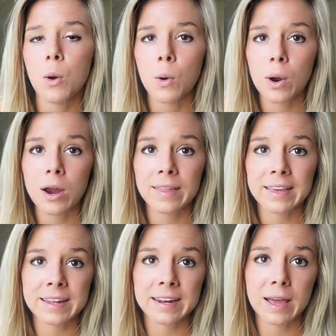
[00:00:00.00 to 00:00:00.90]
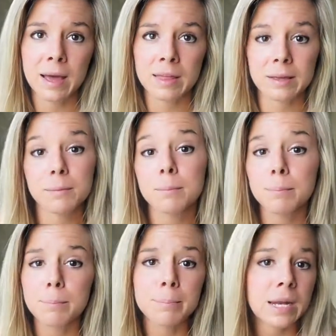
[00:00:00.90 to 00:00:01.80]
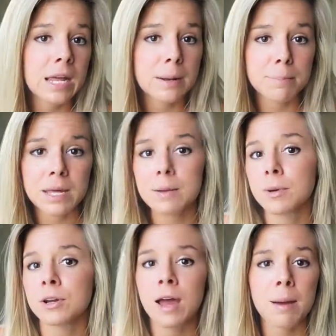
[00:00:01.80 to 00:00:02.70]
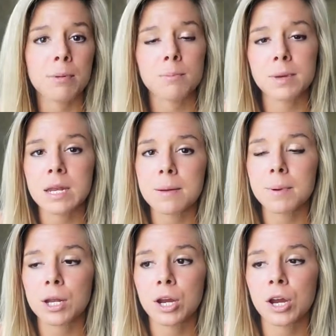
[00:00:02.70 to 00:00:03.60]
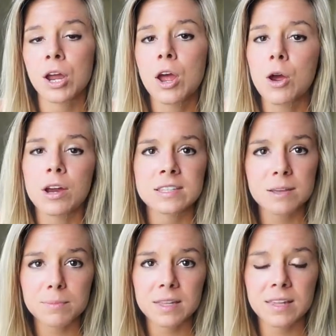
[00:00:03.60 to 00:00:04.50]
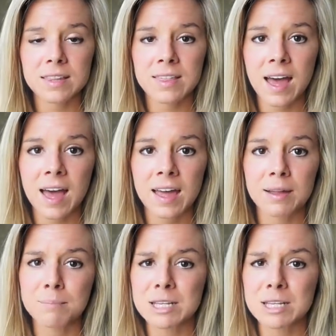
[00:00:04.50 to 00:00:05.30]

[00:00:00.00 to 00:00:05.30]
or like an, uh, like banana and peanut butter, apple and peanut butter, or something like that.